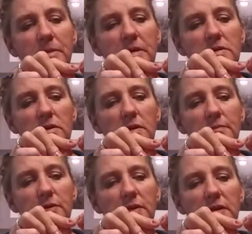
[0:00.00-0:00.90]
so I
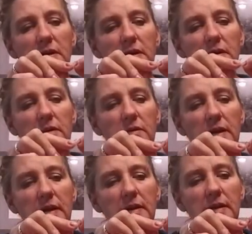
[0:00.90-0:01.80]
put the
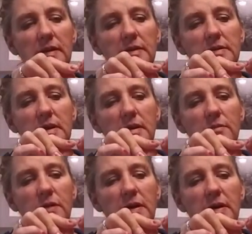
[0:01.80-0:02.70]
thread in the same
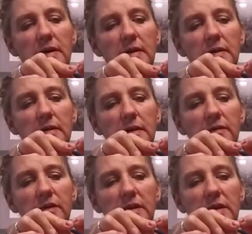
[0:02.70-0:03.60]
way.
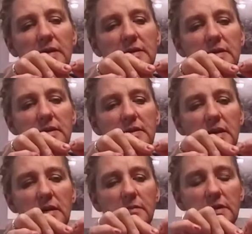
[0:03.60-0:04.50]
Everything is the
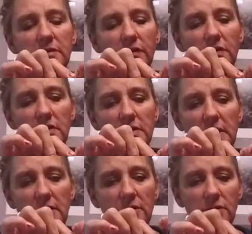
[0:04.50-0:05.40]
same as far as
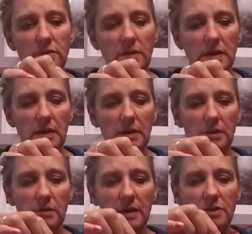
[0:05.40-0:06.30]
how you
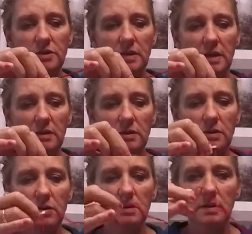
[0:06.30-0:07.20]
thread your
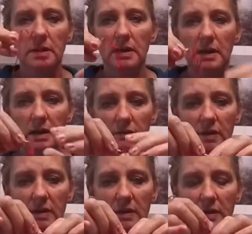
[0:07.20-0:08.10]
needle and
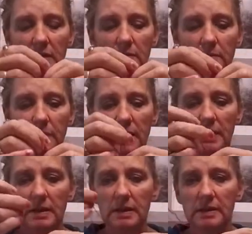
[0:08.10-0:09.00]
everything,
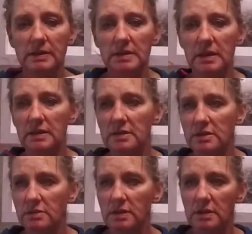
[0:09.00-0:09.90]
but instead of
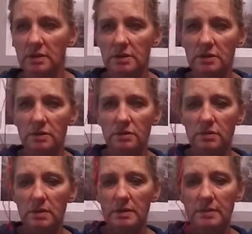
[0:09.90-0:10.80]
doing the
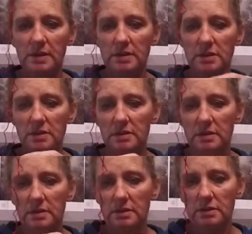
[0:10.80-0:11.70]
2, I'm gonna just
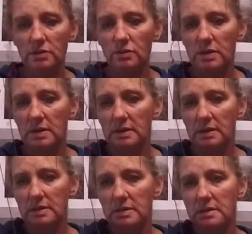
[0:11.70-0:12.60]
do 1
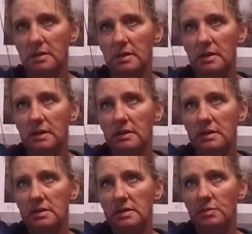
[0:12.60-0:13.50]
because
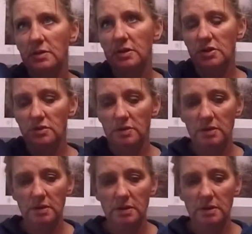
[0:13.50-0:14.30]
this is pretty short.